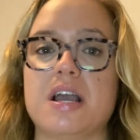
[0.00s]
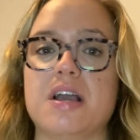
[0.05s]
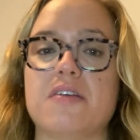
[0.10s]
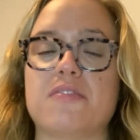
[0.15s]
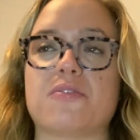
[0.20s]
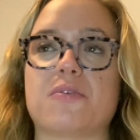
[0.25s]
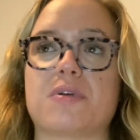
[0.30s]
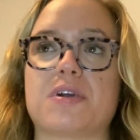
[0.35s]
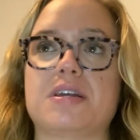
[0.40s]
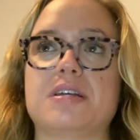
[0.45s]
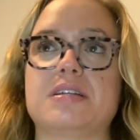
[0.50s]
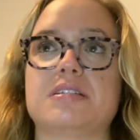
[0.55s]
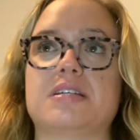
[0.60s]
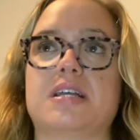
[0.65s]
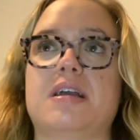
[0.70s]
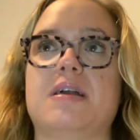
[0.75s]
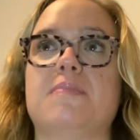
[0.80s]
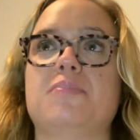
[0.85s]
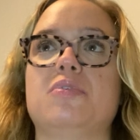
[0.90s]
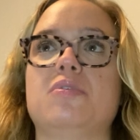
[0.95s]
For
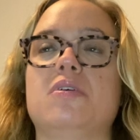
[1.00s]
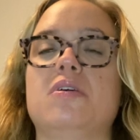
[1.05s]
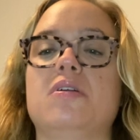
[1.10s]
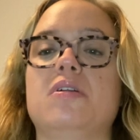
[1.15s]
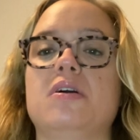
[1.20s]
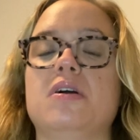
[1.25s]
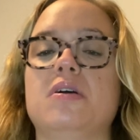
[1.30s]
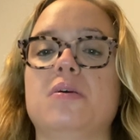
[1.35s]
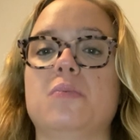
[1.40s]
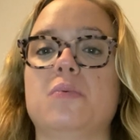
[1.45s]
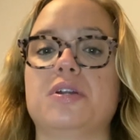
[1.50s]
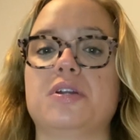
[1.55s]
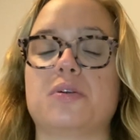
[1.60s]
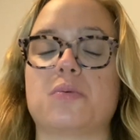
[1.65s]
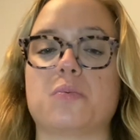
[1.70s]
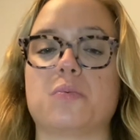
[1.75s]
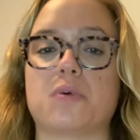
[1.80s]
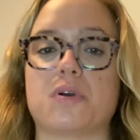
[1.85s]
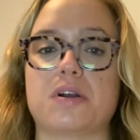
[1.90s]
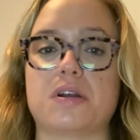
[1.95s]
example, when you're
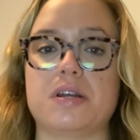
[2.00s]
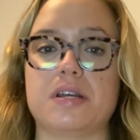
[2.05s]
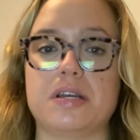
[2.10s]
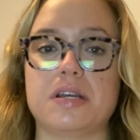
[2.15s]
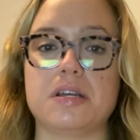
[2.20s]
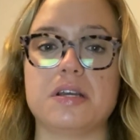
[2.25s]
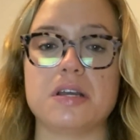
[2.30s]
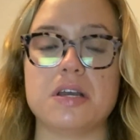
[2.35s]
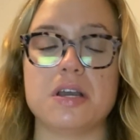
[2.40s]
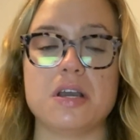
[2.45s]
working